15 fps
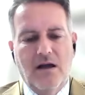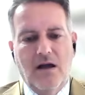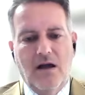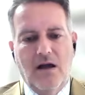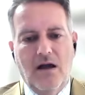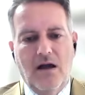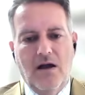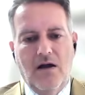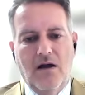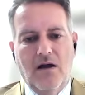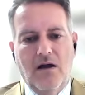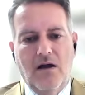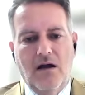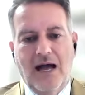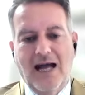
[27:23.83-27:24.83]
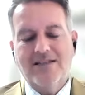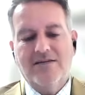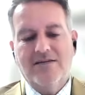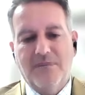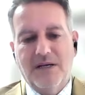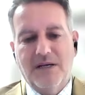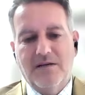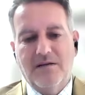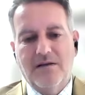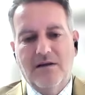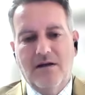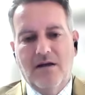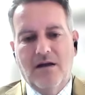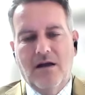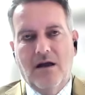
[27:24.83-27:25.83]
uh, hasn't been
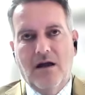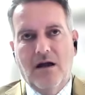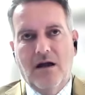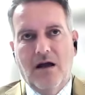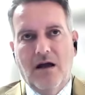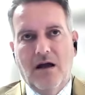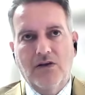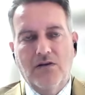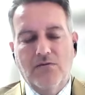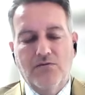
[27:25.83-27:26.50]
uh,